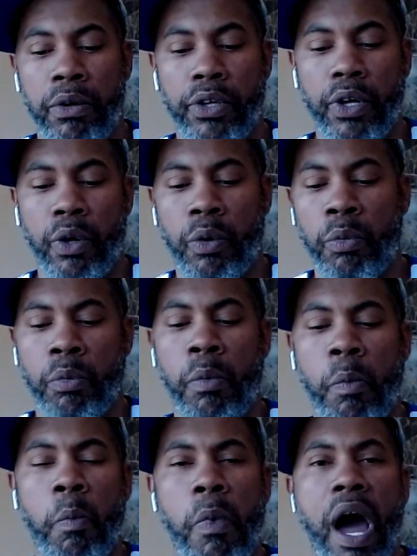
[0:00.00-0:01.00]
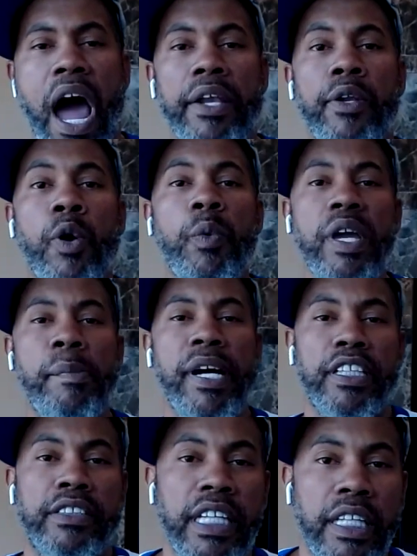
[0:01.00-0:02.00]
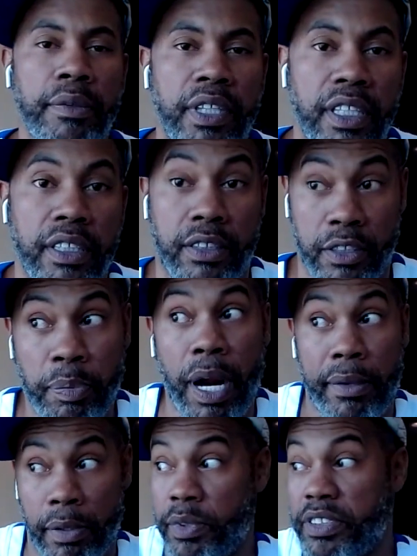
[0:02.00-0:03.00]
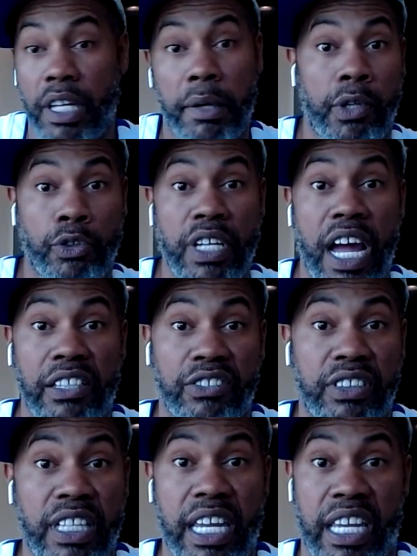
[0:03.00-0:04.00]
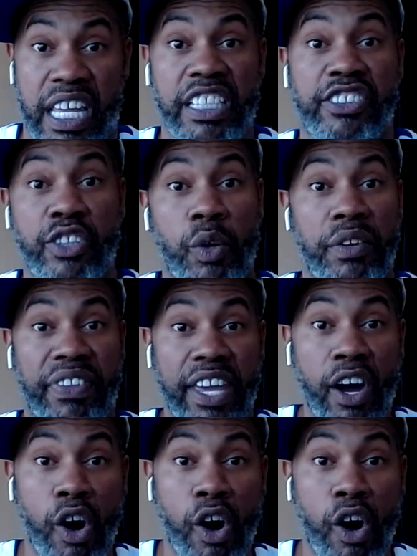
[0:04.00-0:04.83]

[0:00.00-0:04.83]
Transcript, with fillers: Yo, I know we a better team than this is probably what some of those guys are saying. And so if they